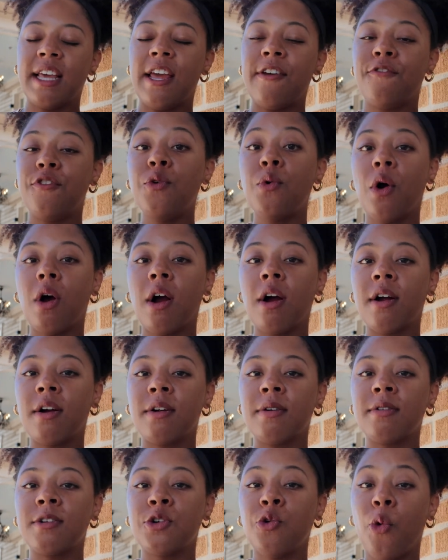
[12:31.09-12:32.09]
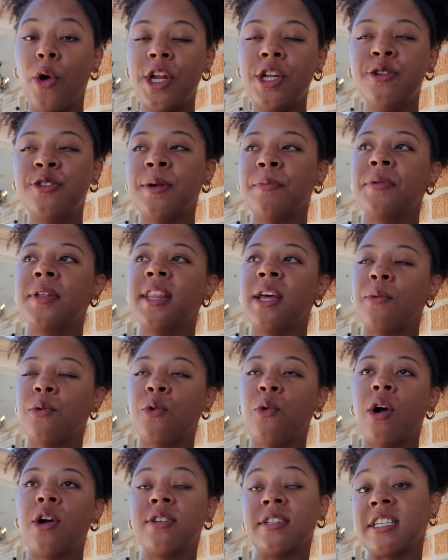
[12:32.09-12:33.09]
If you are going to do something that
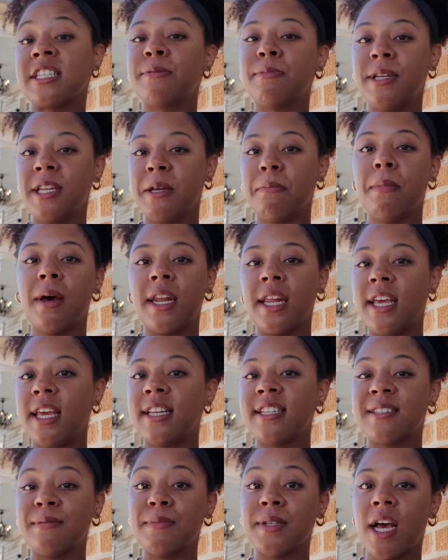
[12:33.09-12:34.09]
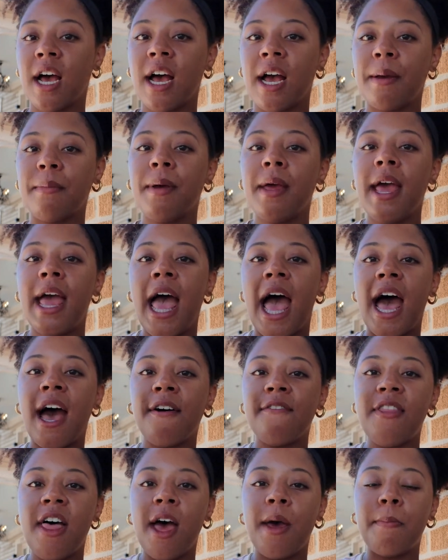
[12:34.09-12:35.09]
requires like spending money and some time,
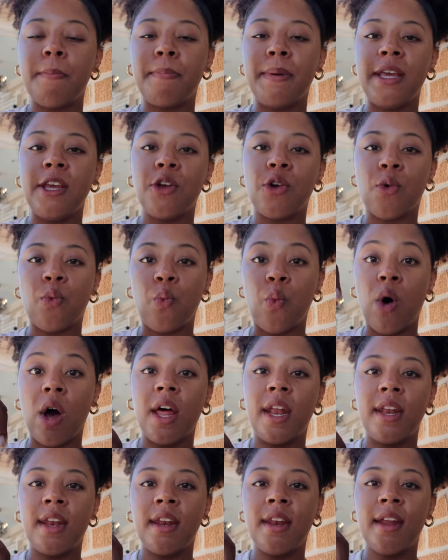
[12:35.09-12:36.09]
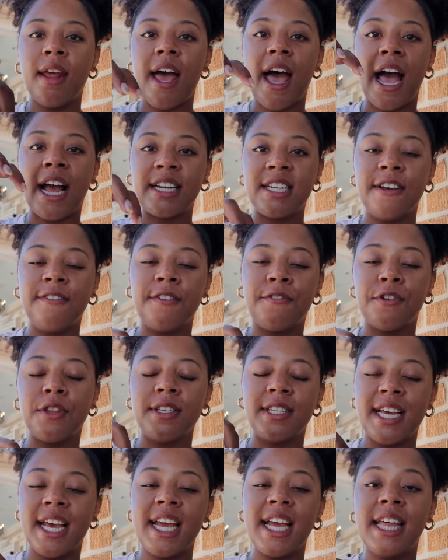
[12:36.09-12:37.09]
have that be your one activity for
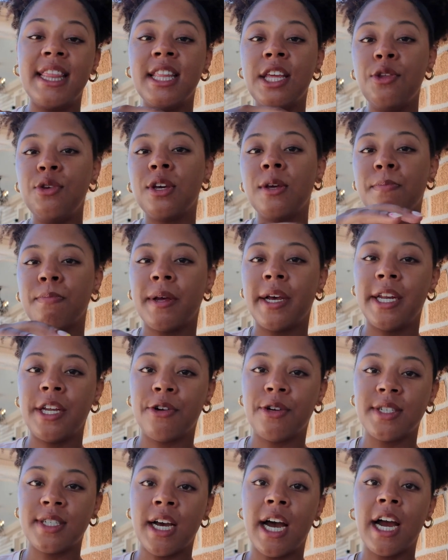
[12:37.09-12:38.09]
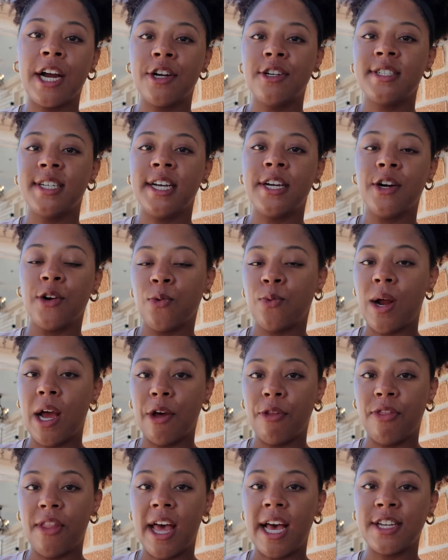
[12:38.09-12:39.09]
the day, and then you can plan your entire day
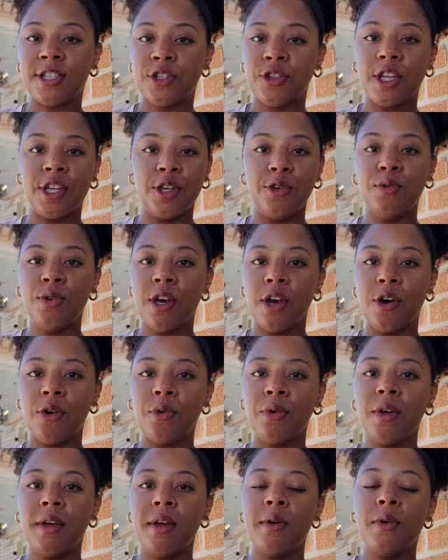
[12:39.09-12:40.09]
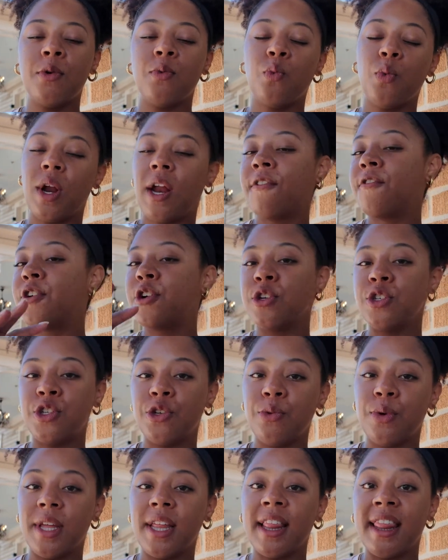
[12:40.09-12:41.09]
around that so that you know whatever you're
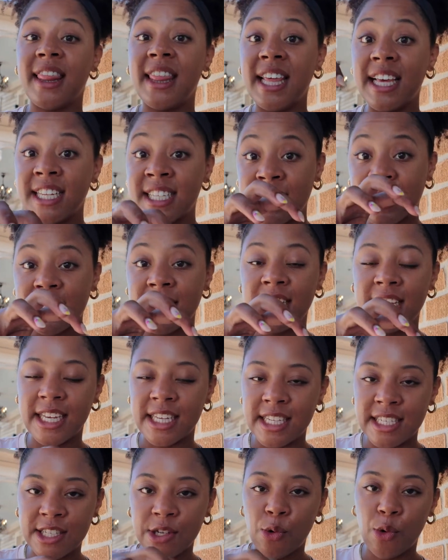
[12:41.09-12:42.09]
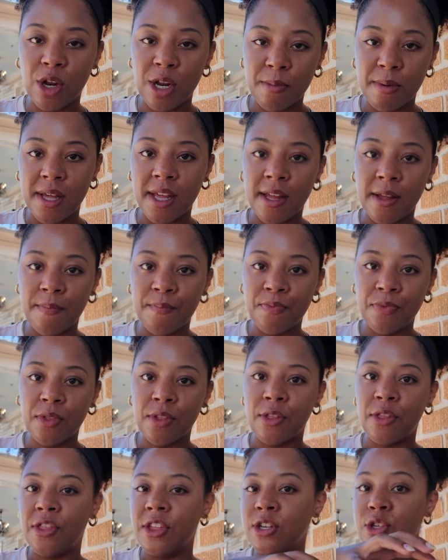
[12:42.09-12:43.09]
doing, this is going to be
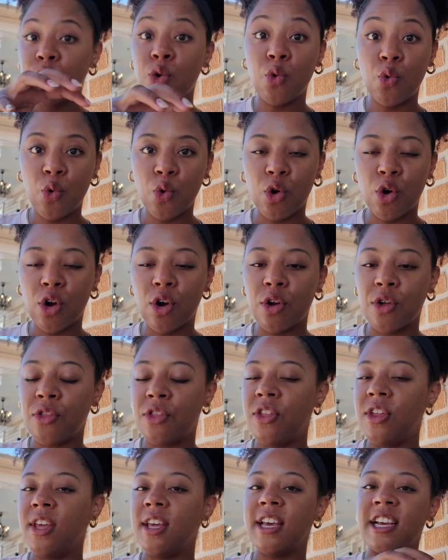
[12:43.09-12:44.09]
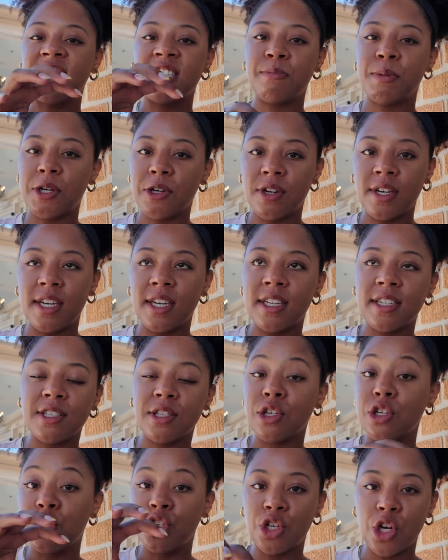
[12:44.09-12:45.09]
the tour, the
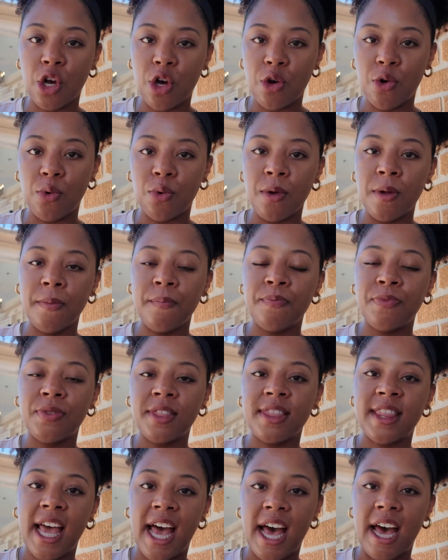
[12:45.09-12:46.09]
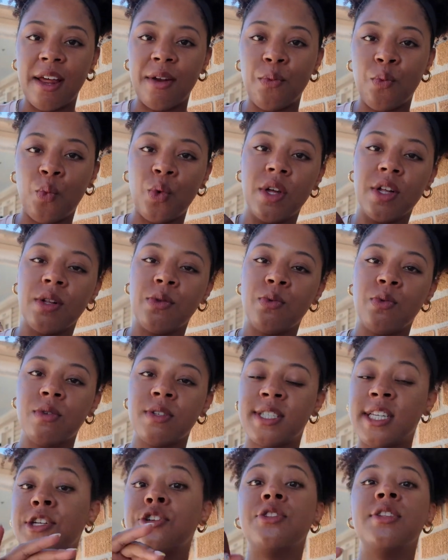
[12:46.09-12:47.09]
experience, the show that will
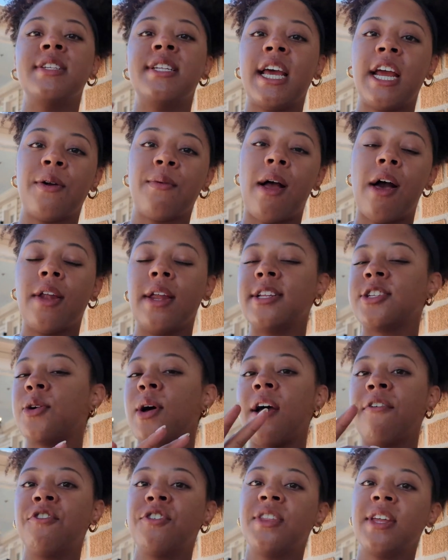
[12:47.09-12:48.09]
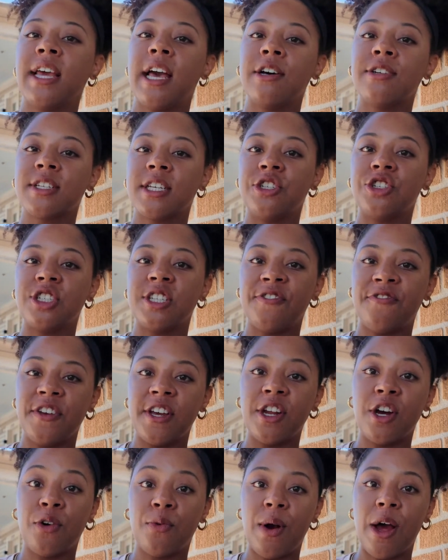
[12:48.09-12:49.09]
center the day around. And so everything else can just
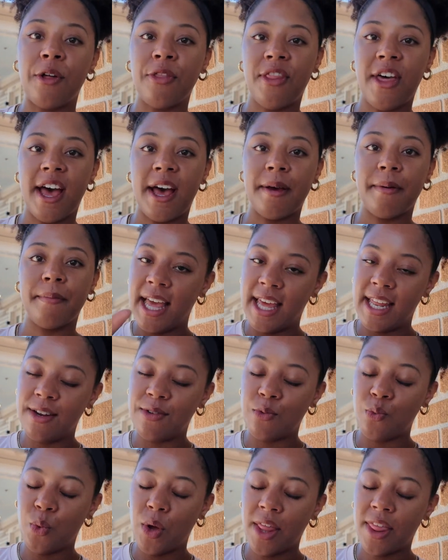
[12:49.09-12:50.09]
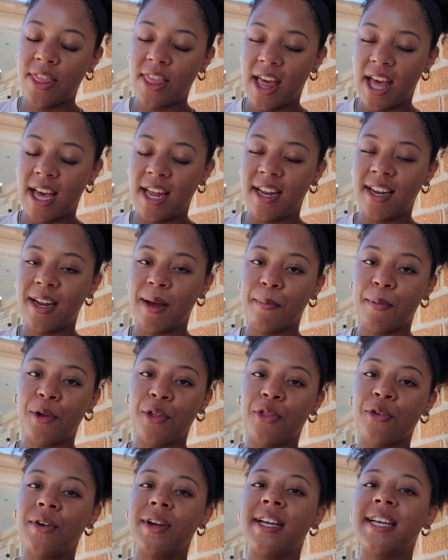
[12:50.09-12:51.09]
fit around that. And with that, number
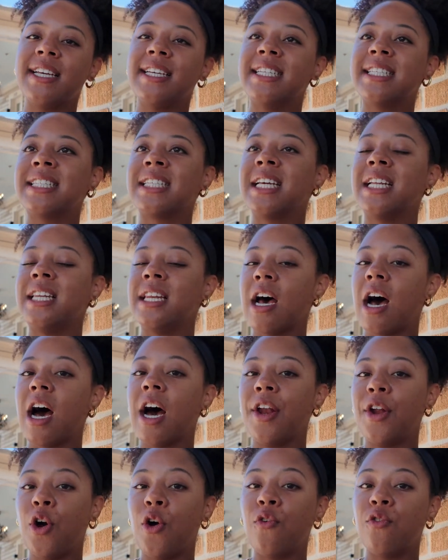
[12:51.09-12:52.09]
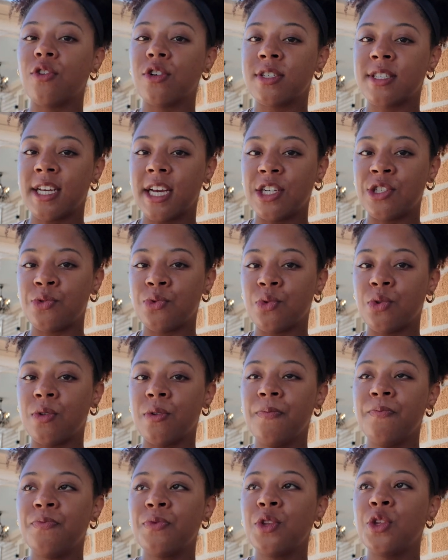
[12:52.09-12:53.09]
3 is to not overschedule.